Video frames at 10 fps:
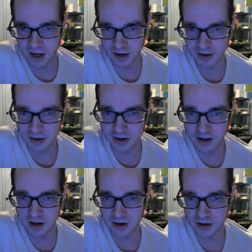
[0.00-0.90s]

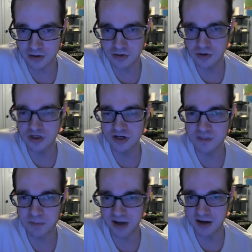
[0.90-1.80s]
and
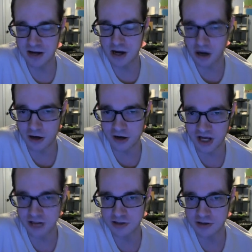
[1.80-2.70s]
depending
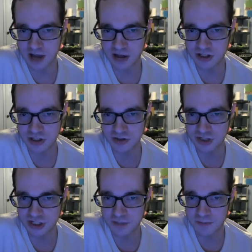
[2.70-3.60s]
on
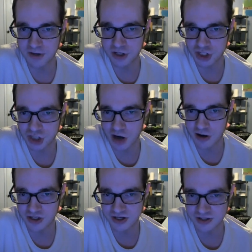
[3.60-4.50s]
international shipping
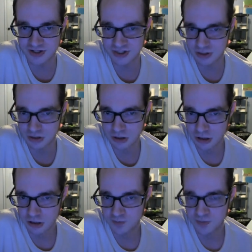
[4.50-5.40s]
charges,
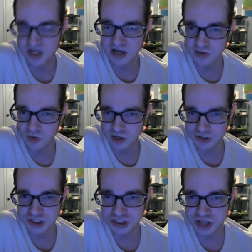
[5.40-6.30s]
it
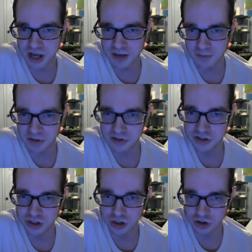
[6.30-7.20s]
will ship
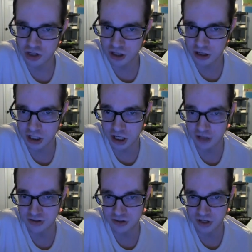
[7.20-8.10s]
to your
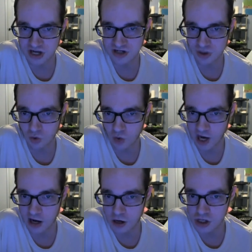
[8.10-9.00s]
country to
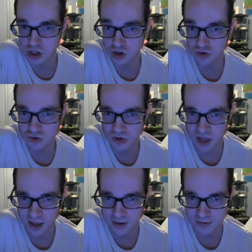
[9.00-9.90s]
where you
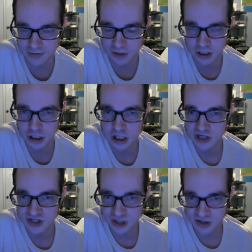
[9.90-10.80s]
live.
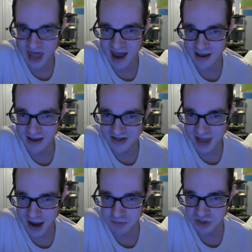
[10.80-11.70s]
So that
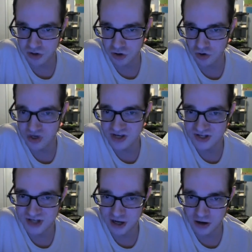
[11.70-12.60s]
is
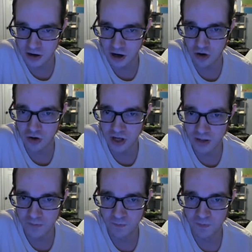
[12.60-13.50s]
absolutely zero.
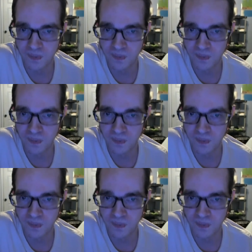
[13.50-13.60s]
